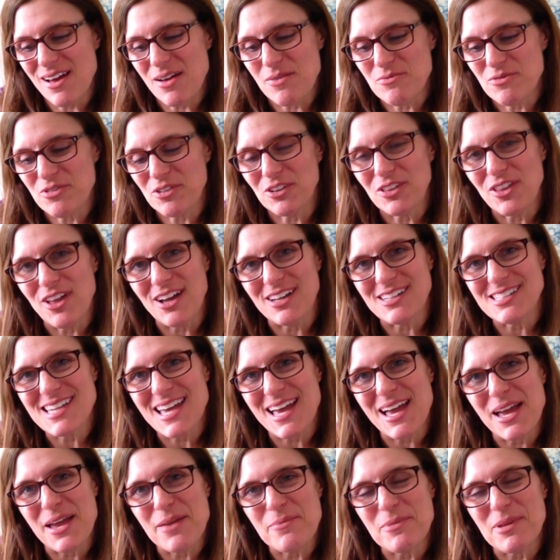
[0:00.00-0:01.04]
for a long
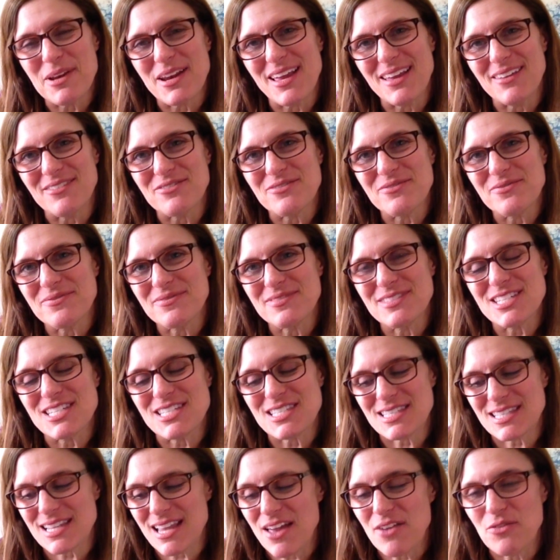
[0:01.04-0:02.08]
time, and I
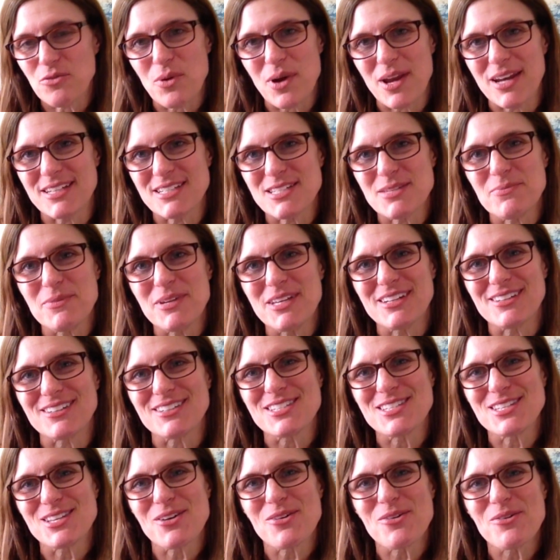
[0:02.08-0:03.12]
just have wanted to meet her
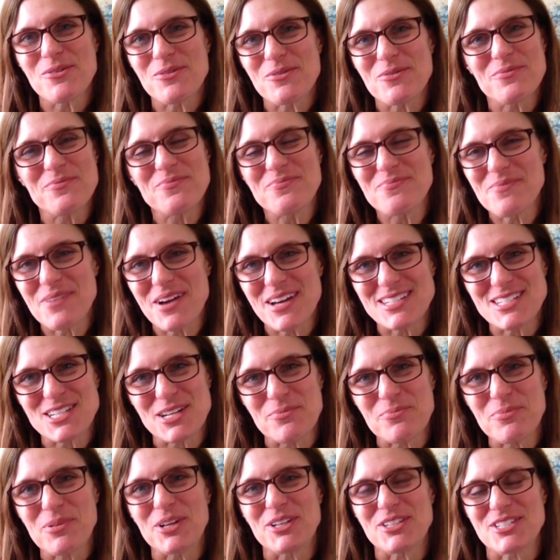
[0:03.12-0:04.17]
so much
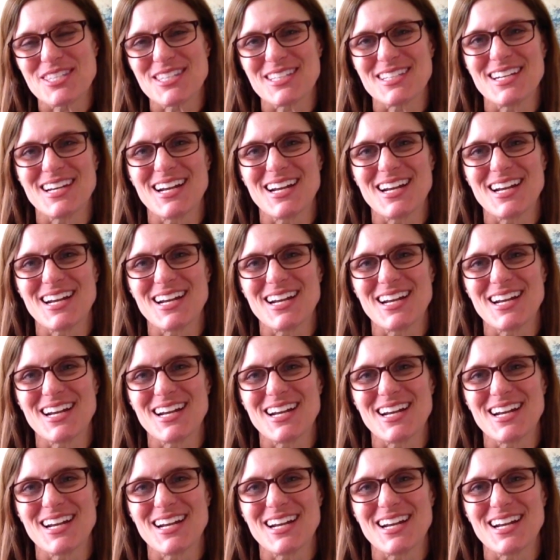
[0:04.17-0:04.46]
in person,